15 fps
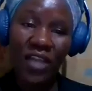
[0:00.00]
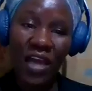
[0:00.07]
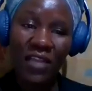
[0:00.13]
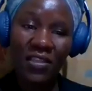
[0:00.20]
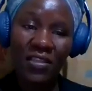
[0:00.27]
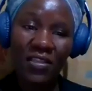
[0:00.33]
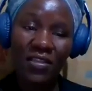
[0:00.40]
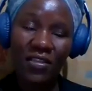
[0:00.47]

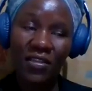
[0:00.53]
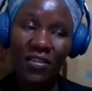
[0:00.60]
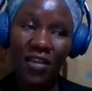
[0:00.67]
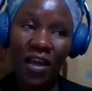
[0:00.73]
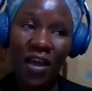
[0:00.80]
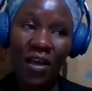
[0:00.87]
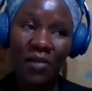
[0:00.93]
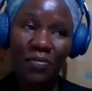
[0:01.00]
that
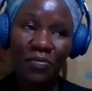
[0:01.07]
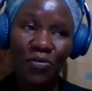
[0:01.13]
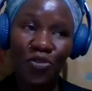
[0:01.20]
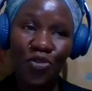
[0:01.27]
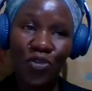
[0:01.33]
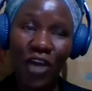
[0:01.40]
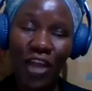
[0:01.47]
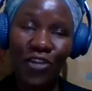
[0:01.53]

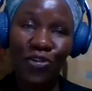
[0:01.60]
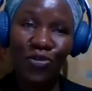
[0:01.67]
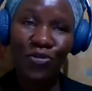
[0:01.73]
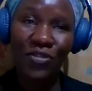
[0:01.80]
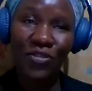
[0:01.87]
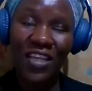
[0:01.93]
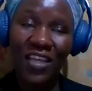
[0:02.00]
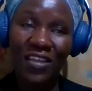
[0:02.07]
you can
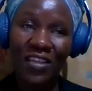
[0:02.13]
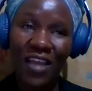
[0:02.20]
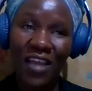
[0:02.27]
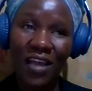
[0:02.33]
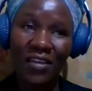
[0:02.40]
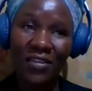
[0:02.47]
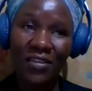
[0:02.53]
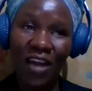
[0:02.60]
use
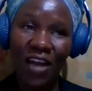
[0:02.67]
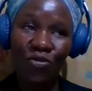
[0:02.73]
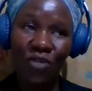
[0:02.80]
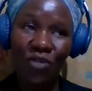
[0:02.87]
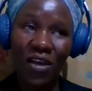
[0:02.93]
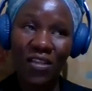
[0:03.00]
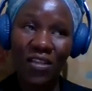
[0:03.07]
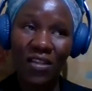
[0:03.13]
either
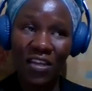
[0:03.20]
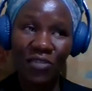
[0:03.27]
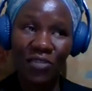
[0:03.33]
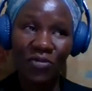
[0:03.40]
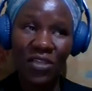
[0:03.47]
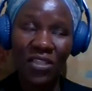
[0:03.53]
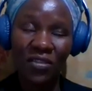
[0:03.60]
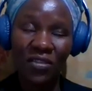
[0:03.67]
Duckworth
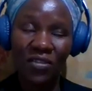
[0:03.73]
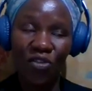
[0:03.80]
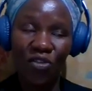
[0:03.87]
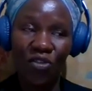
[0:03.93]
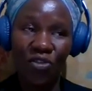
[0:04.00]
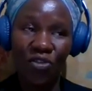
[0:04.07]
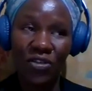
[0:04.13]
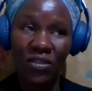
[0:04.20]
Lewis
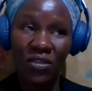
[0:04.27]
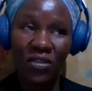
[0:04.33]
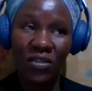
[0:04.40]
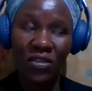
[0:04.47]
or